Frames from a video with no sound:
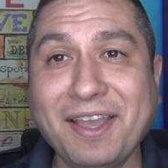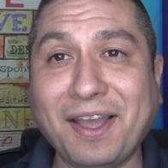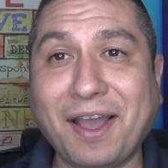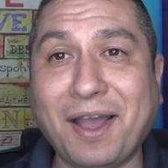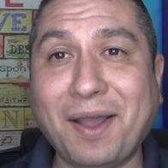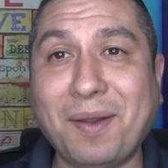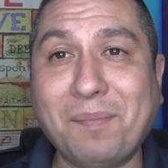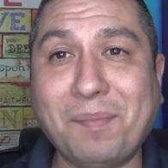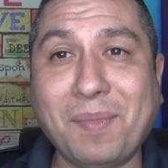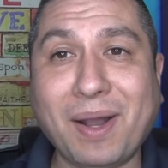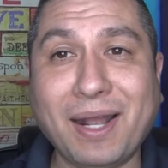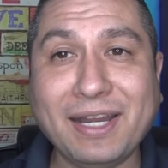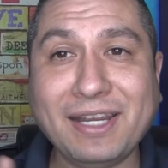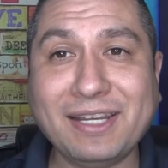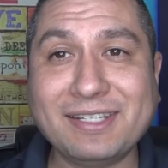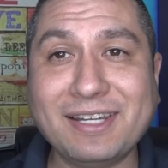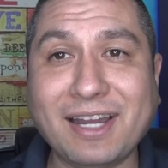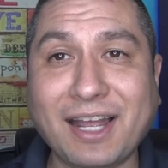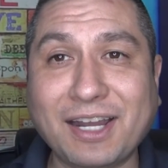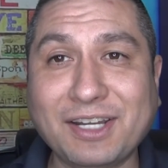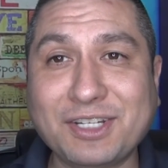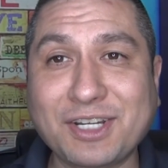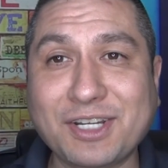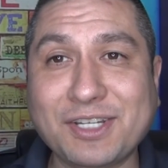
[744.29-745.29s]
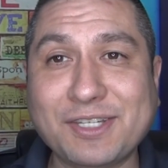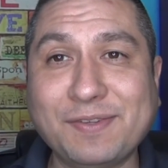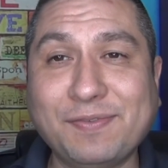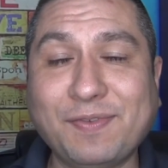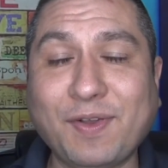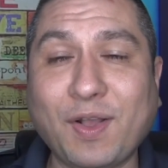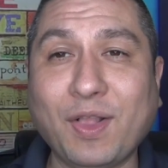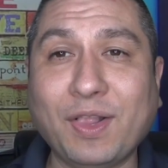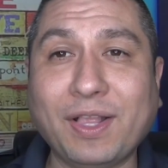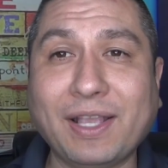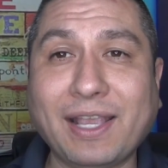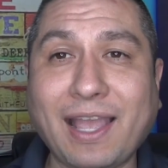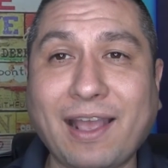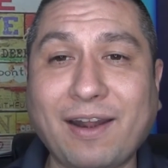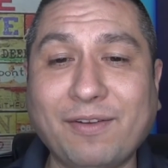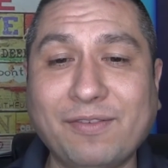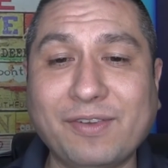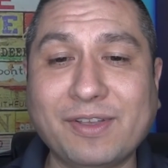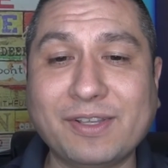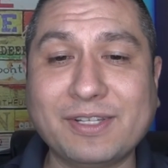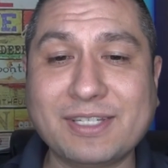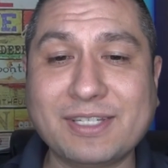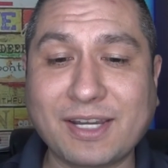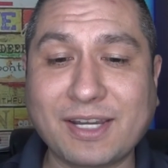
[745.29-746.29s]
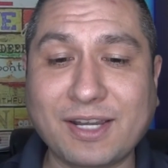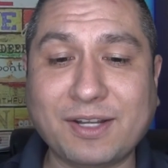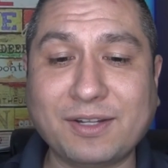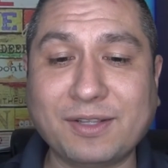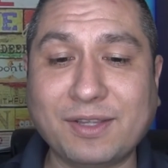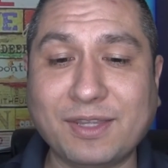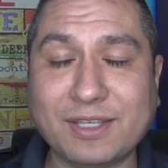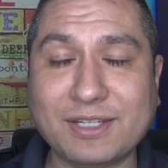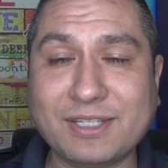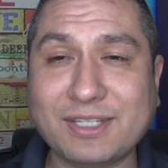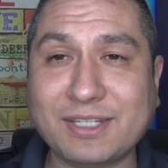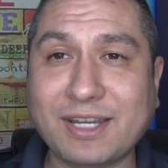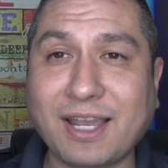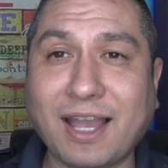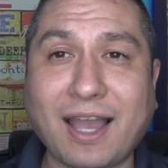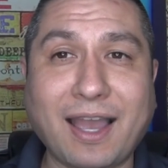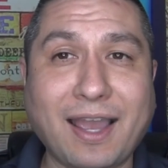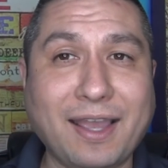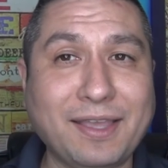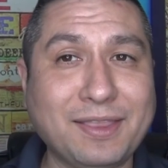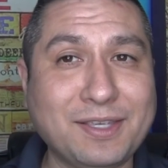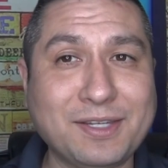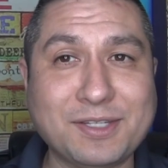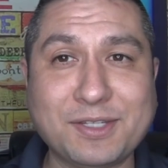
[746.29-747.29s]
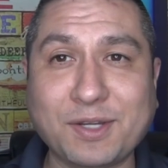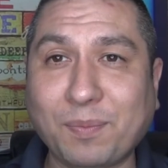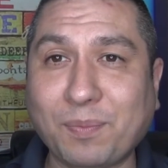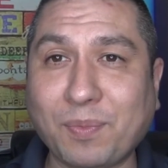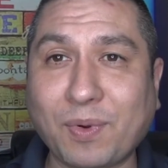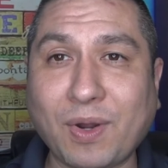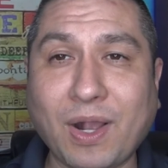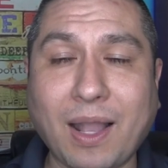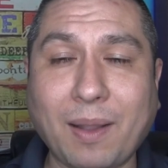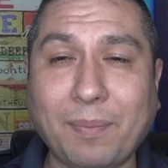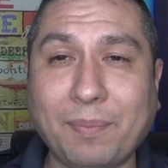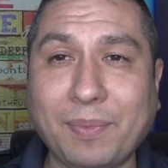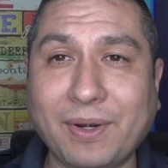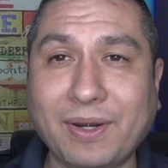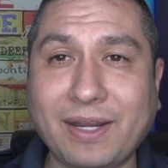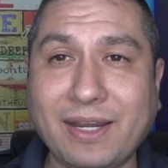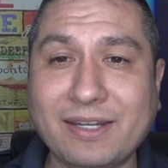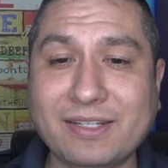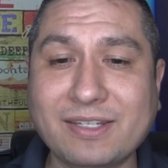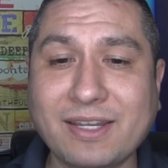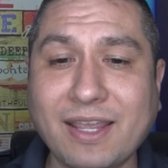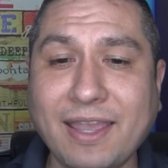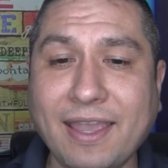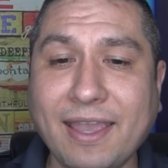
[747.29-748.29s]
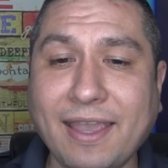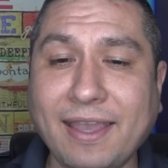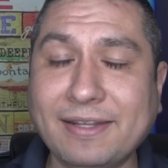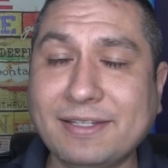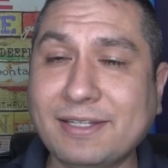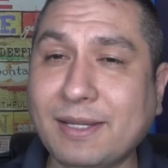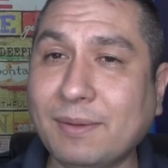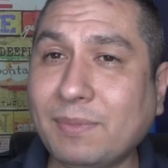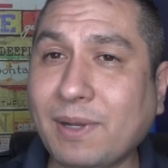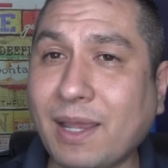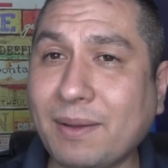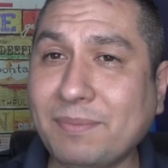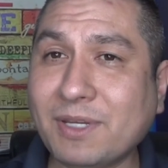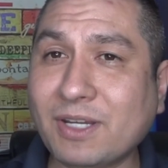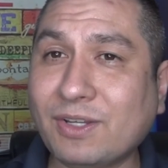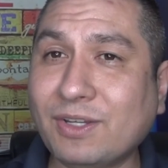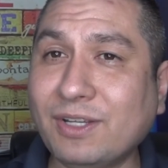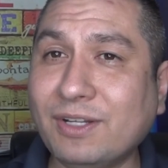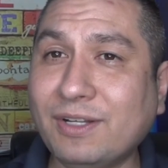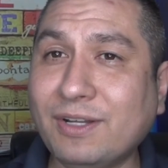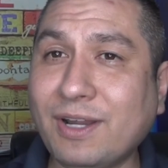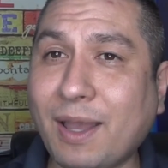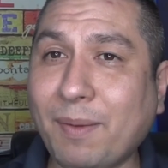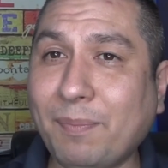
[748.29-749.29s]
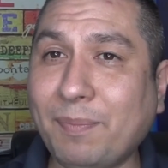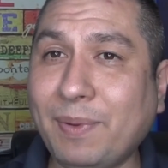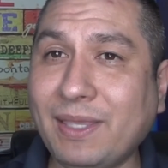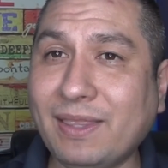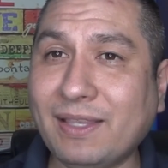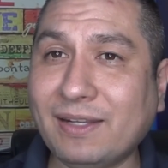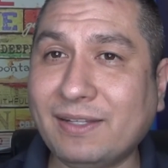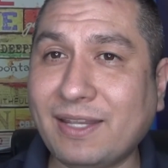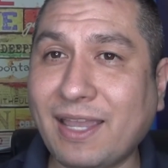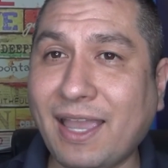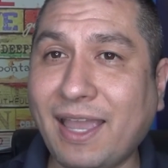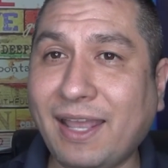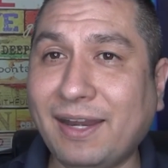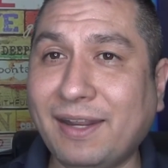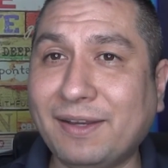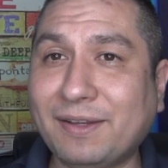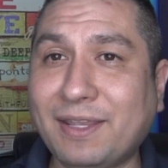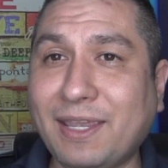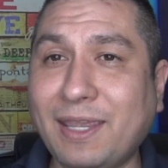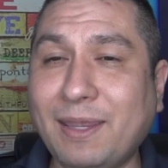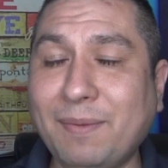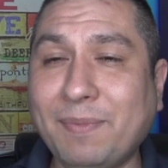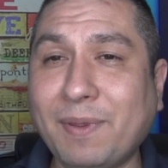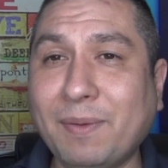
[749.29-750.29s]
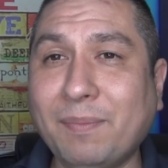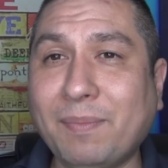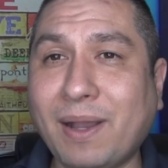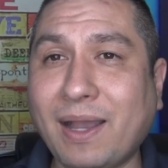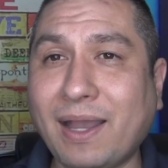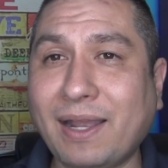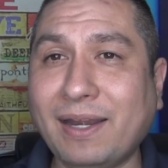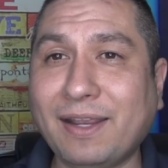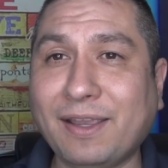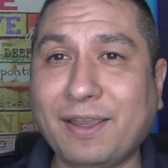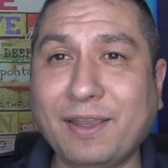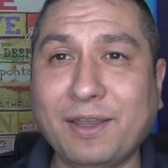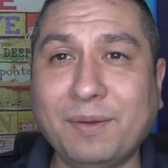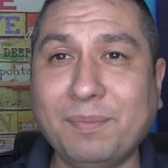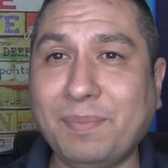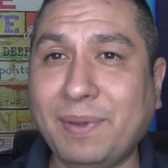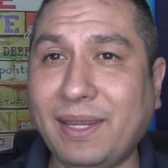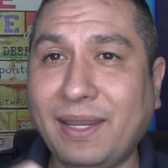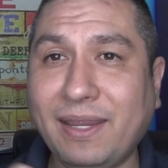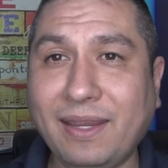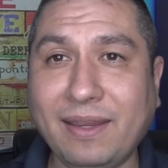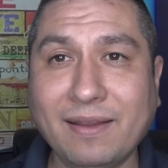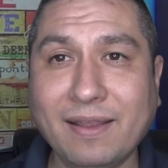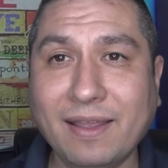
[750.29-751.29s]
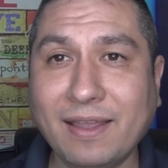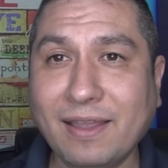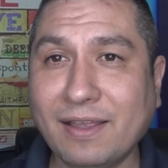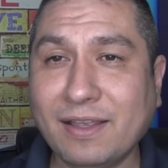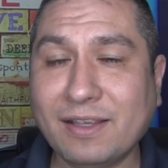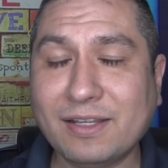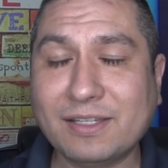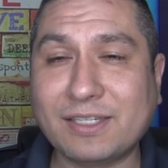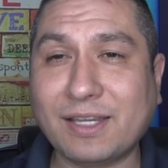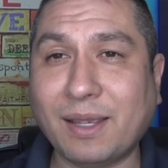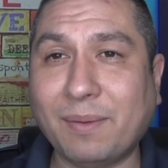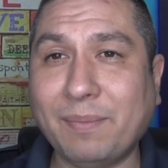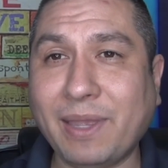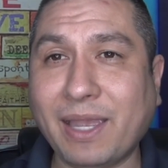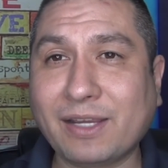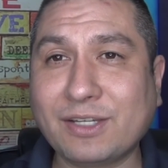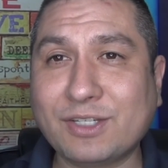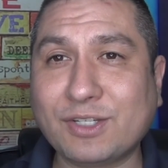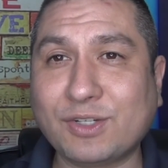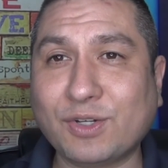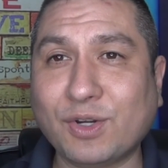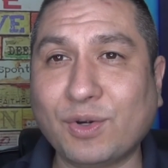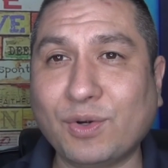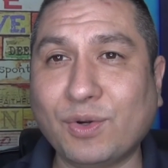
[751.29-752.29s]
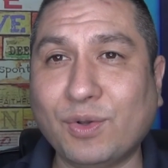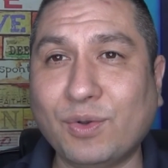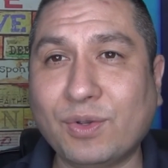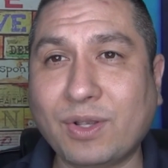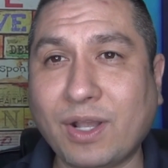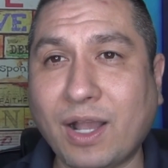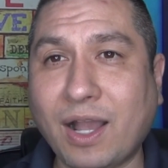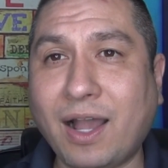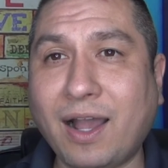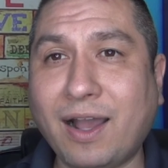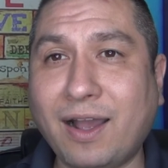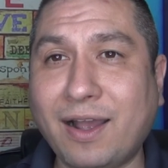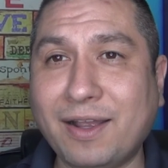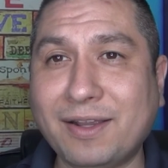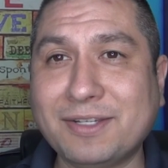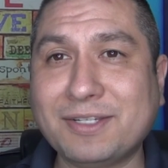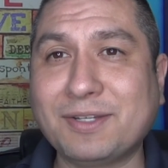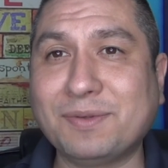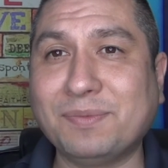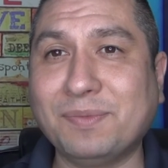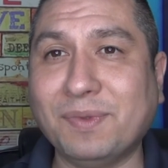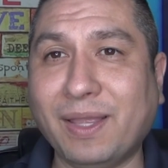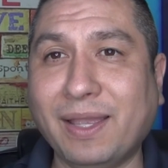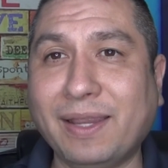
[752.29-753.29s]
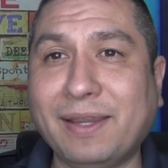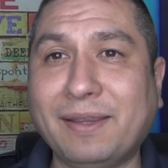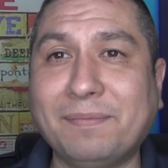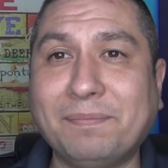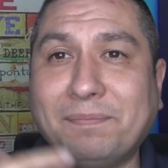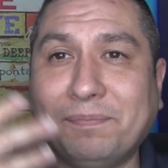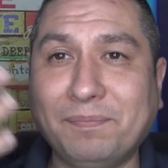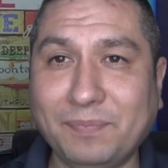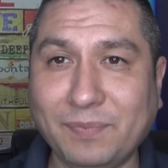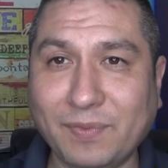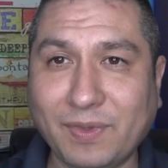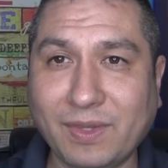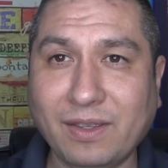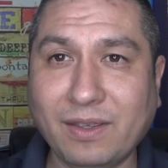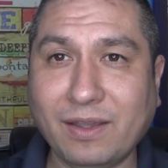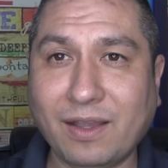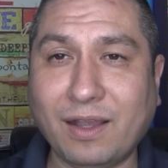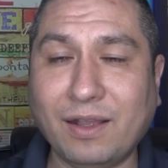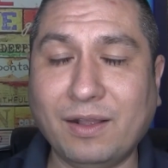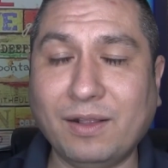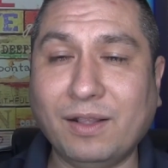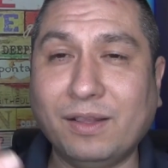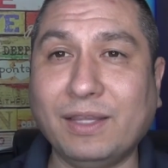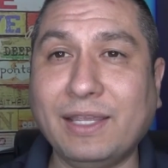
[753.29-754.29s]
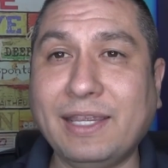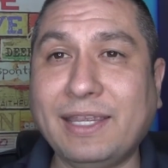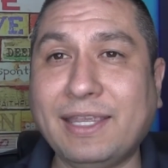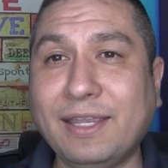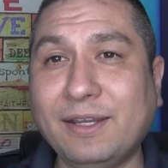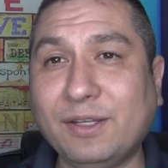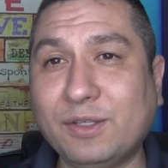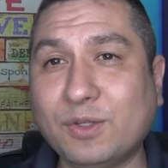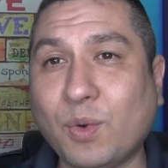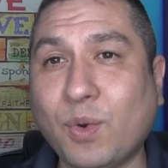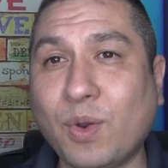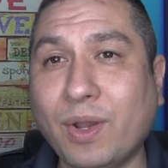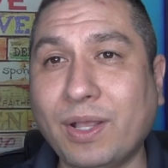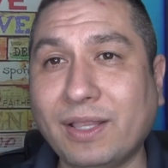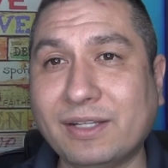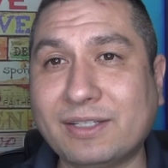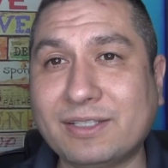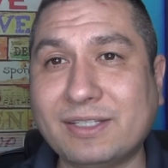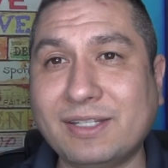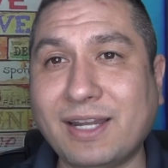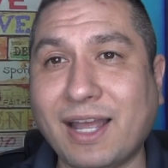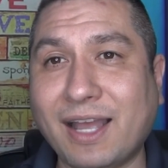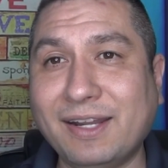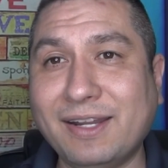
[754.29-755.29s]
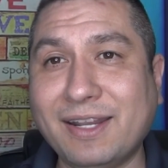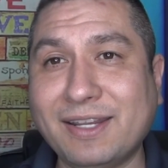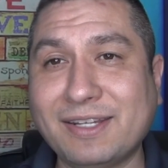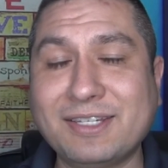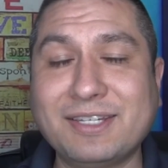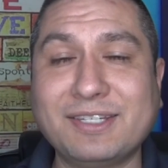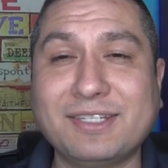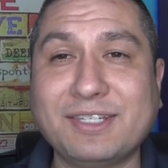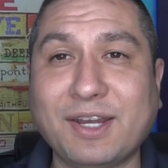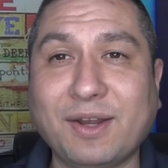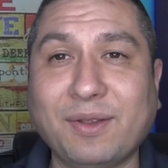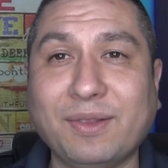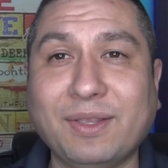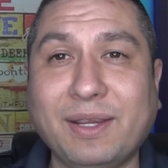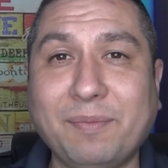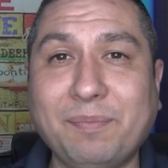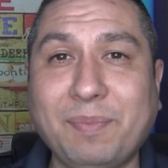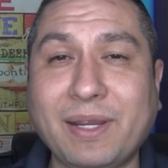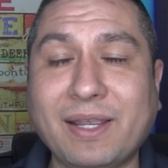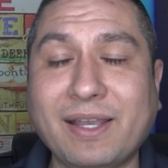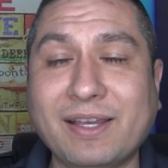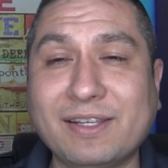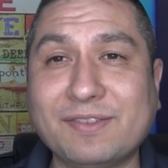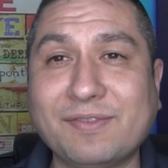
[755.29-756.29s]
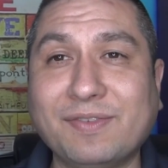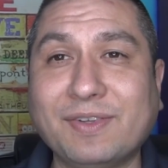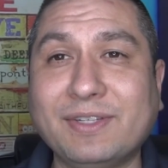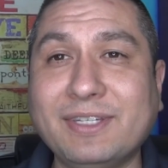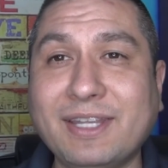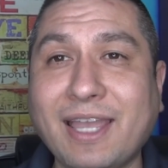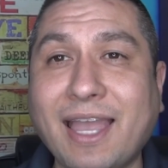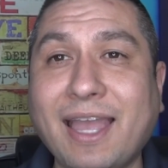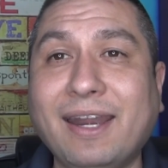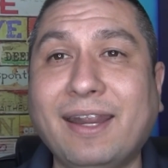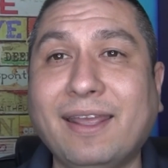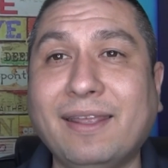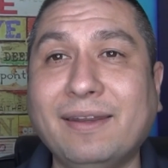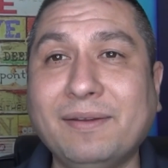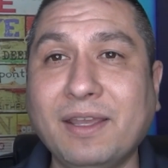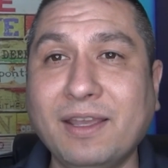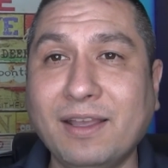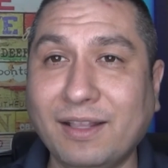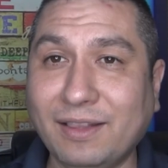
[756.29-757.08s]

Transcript: Money's not just falling out of the sky. These are properties, and sometimes it could not be the tenant. Keep in mind, it could be some external cause, like a leaking toilet's not necessarily because of a tenant.